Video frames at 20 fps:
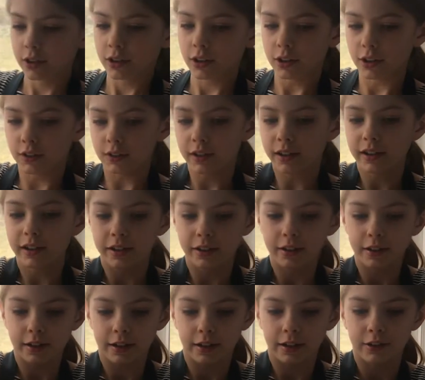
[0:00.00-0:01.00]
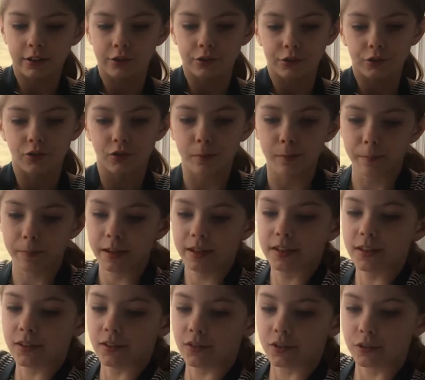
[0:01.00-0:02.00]
And then I'm going to do some
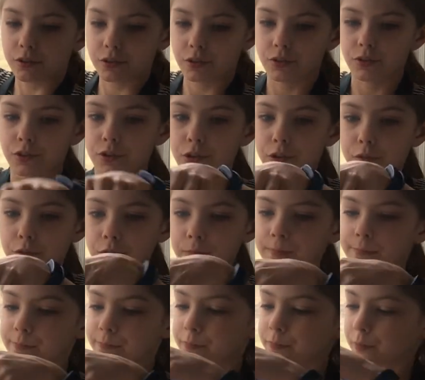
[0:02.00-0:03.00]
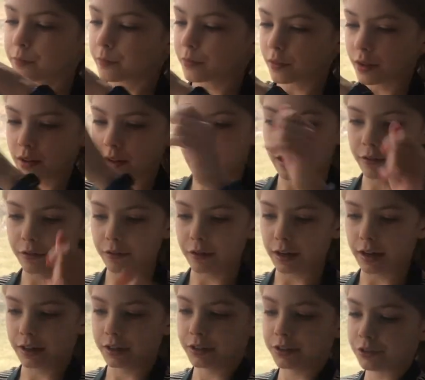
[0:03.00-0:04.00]
baking soda. So how
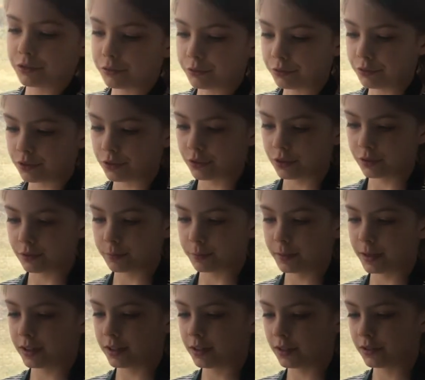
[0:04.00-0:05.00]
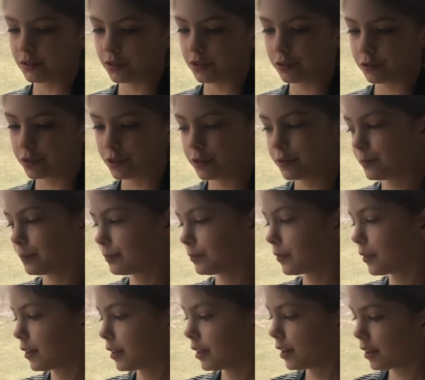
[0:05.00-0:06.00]
I use baking soda
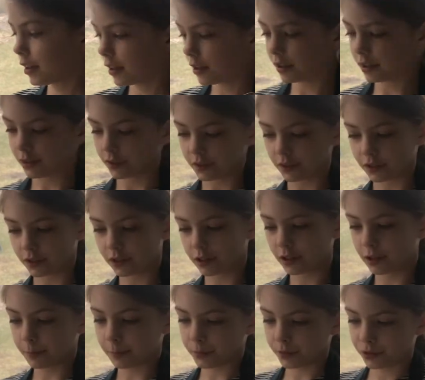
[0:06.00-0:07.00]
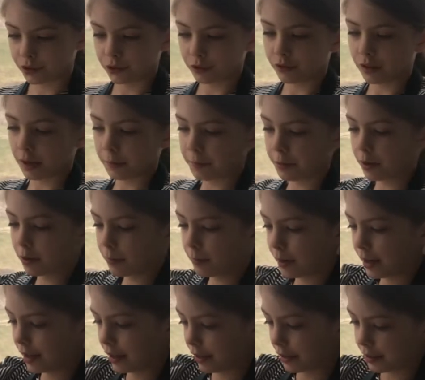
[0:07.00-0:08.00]
is, so I put
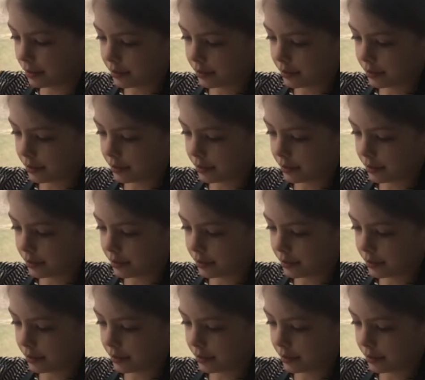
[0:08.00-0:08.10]
my